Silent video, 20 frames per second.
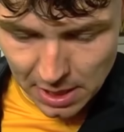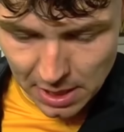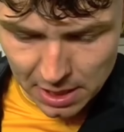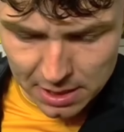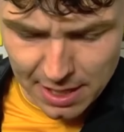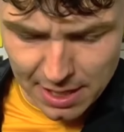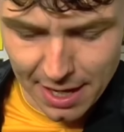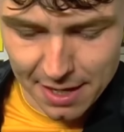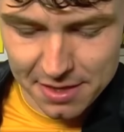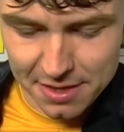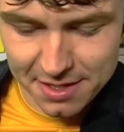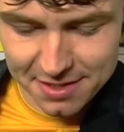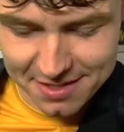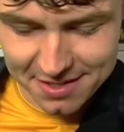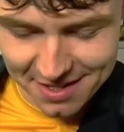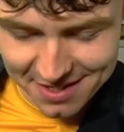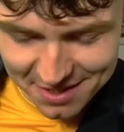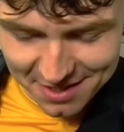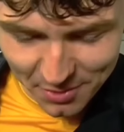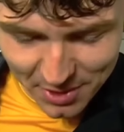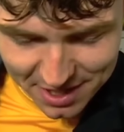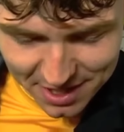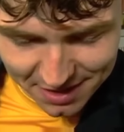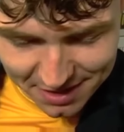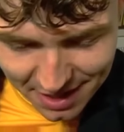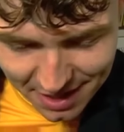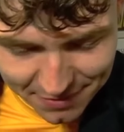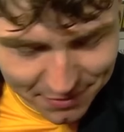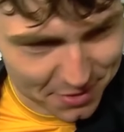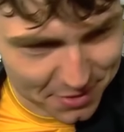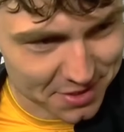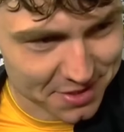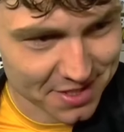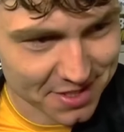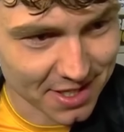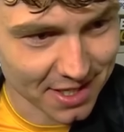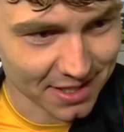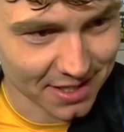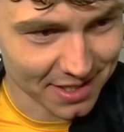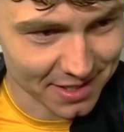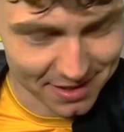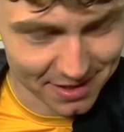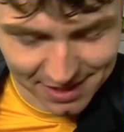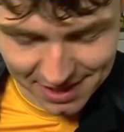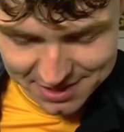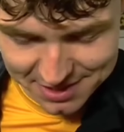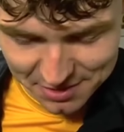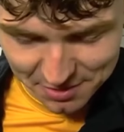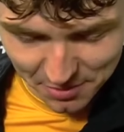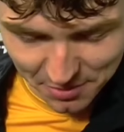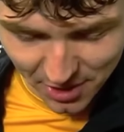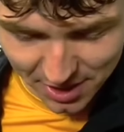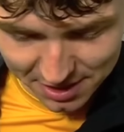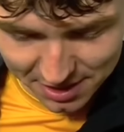Yeah, I think the weekend gave us a little extra break